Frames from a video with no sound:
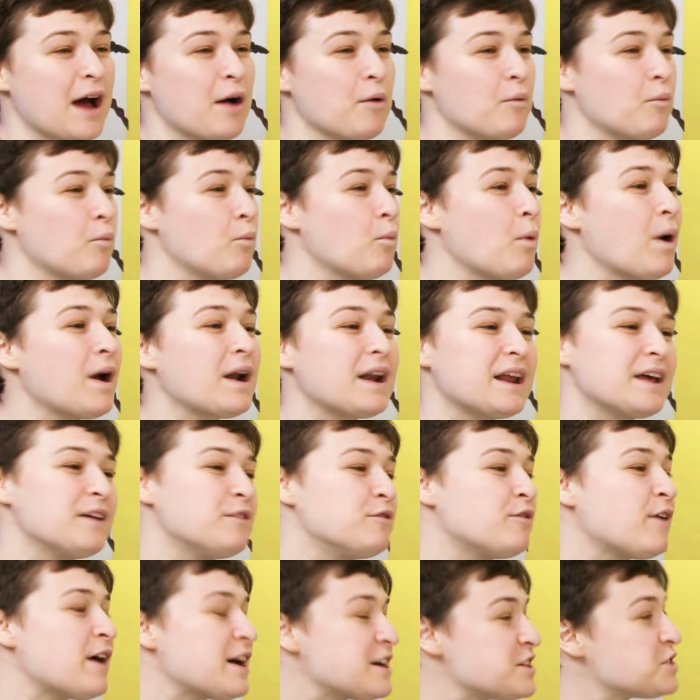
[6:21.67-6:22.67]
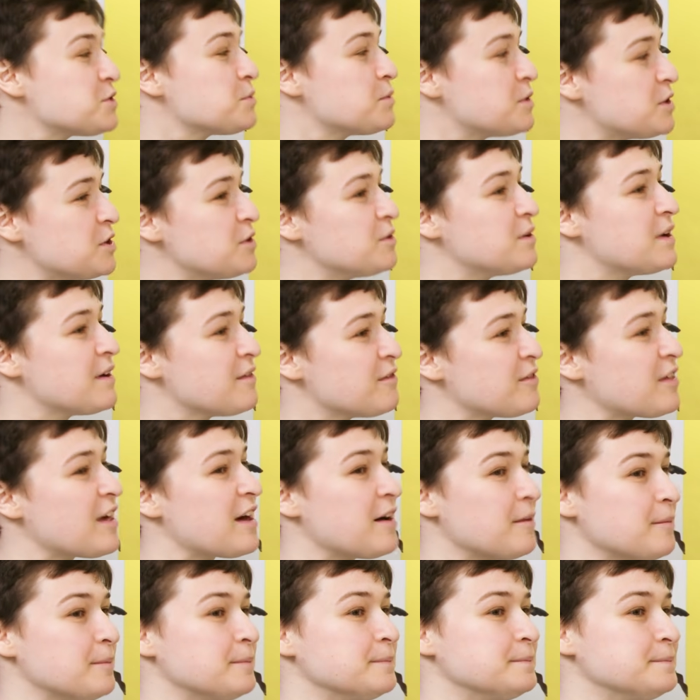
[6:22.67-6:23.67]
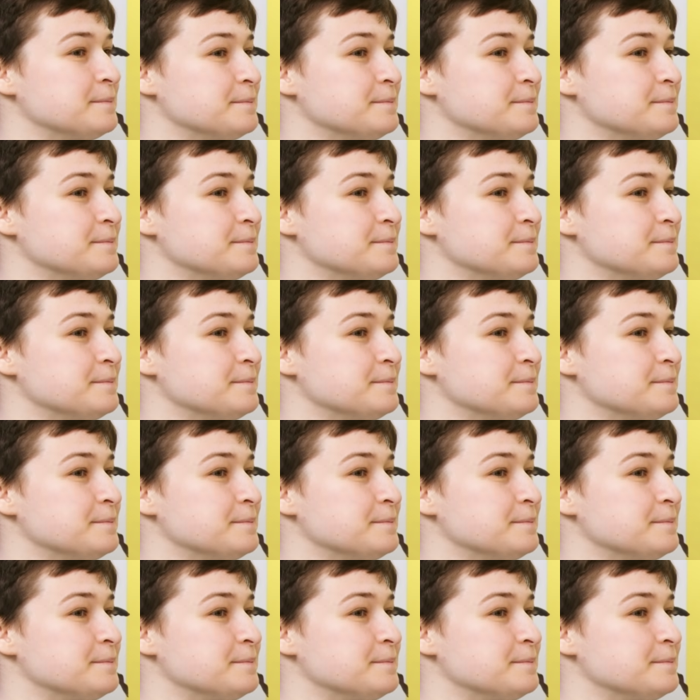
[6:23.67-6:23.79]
what advice would you give them?